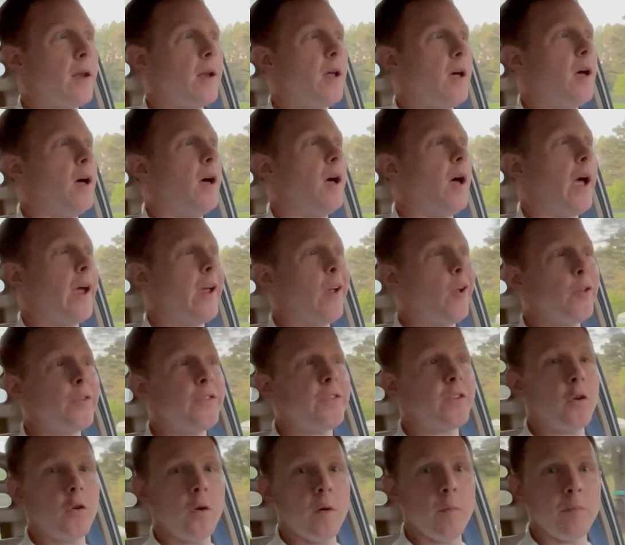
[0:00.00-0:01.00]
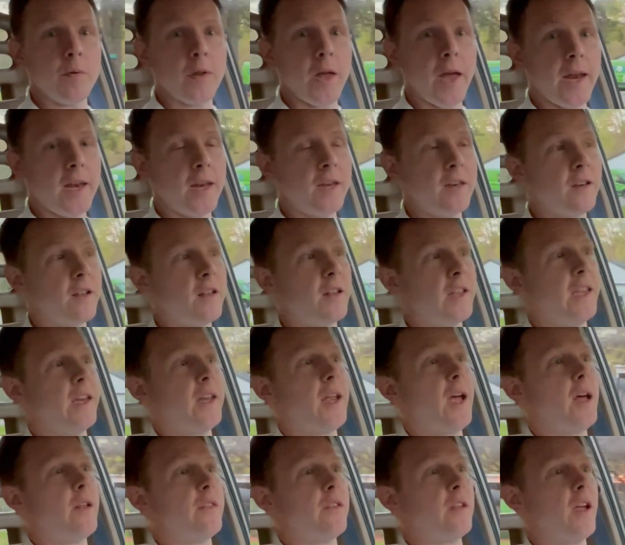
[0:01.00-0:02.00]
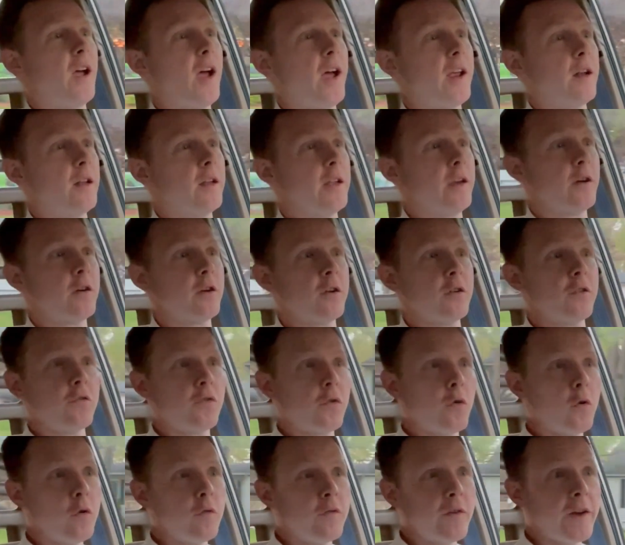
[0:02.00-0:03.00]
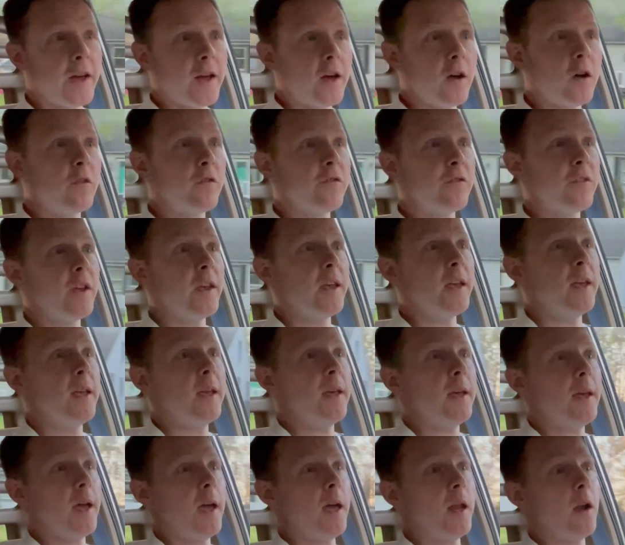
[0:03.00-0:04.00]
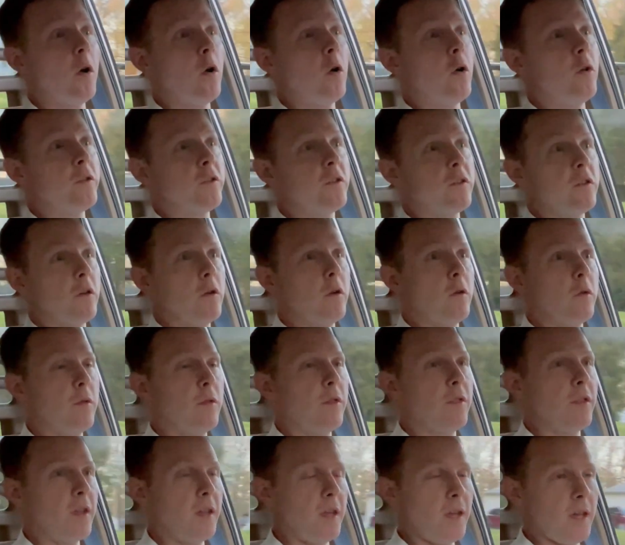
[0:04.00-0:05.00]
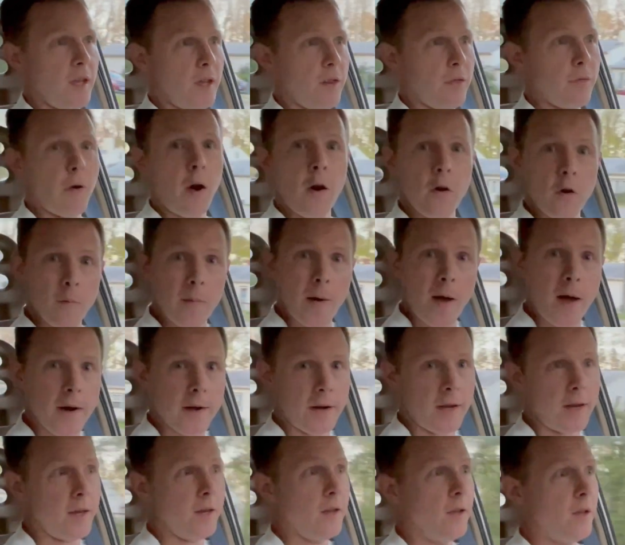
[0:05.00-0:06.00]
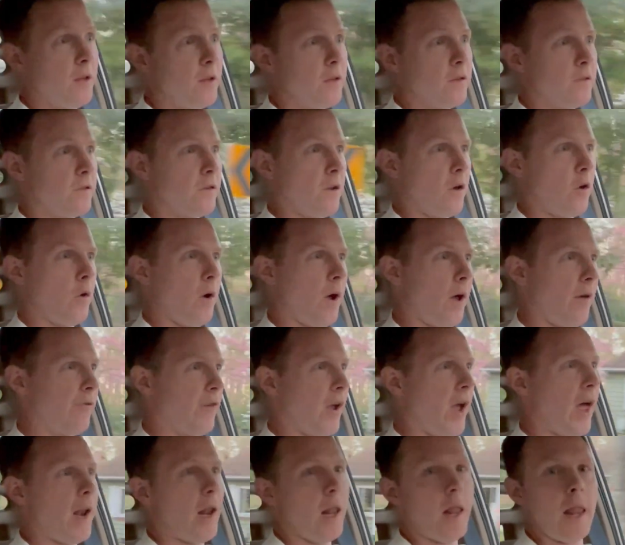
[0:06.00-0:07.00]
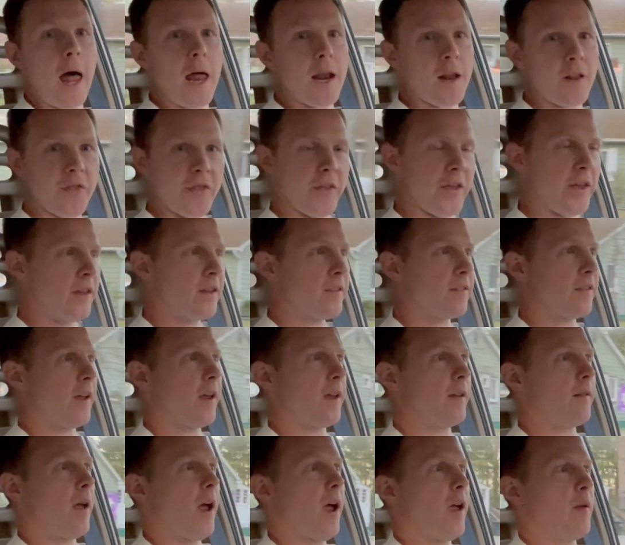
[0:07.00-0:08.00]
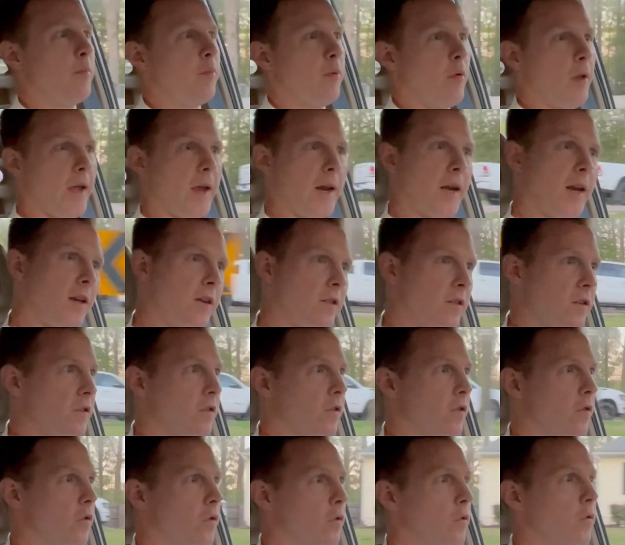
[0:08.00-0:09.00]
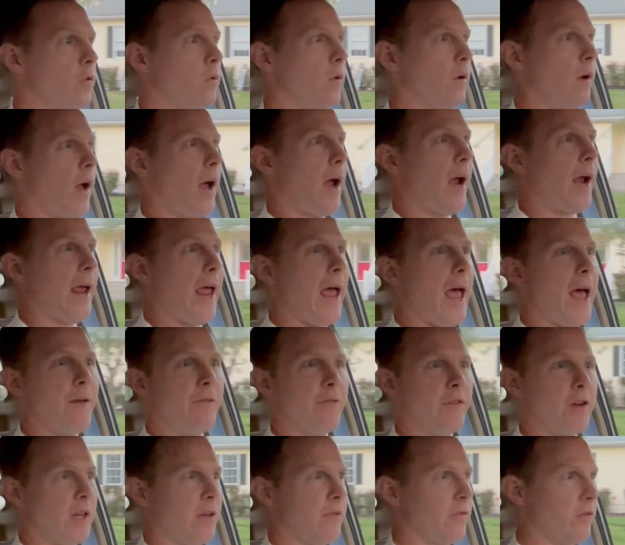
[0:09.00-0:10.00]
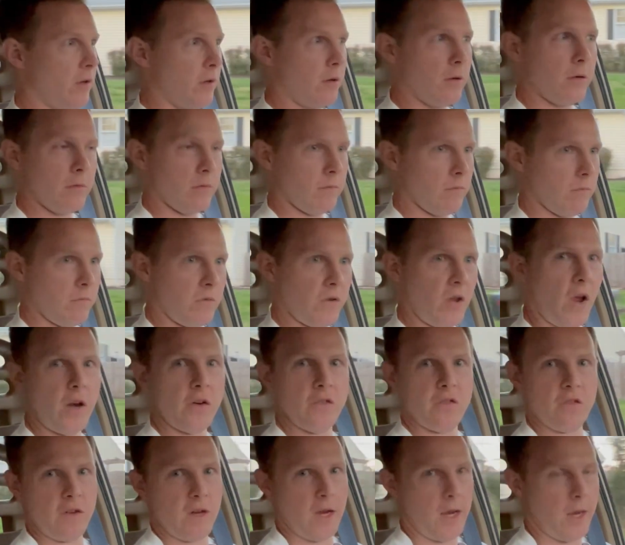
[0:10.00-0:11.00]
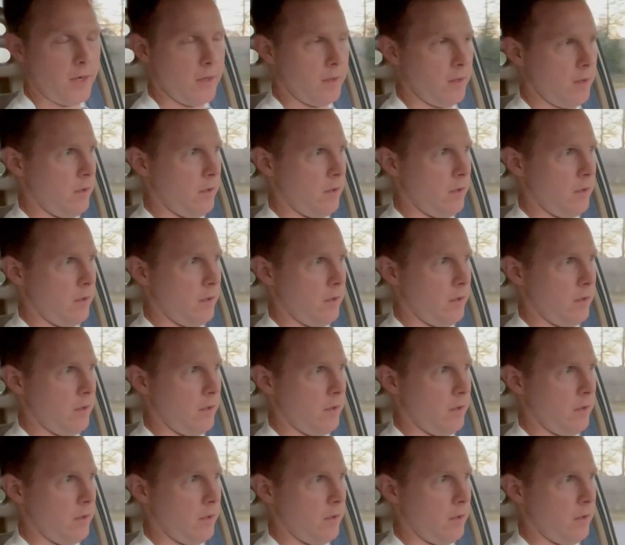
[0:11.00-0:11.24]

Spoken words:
I also am planning to clean out the idle air control valve and also the throttle body. So I've got a lot of things I'm planning to do. I haven't even touched yet.